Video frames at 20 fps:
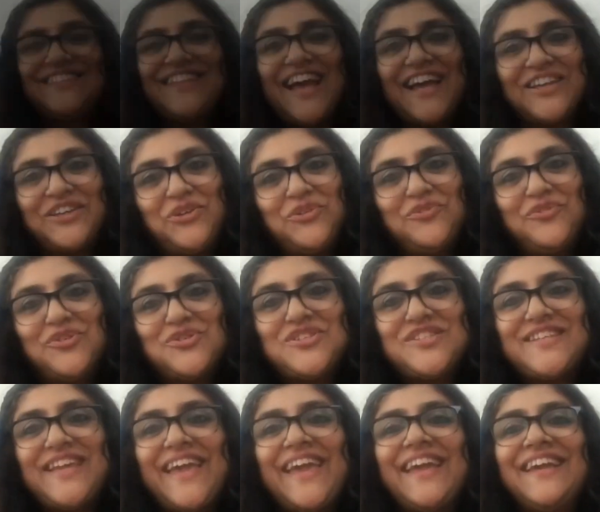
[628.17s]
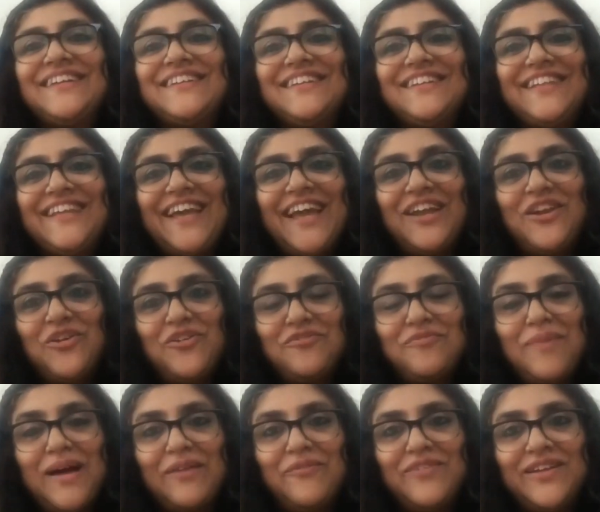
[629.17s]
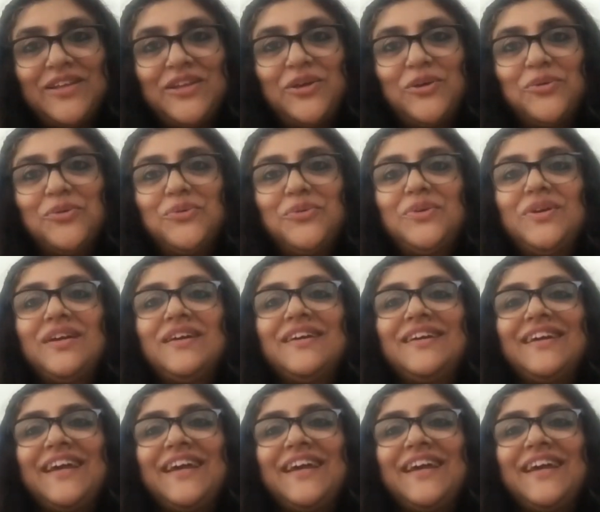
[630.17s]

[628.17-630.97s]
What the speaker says: Thank you for staying till the end of my video.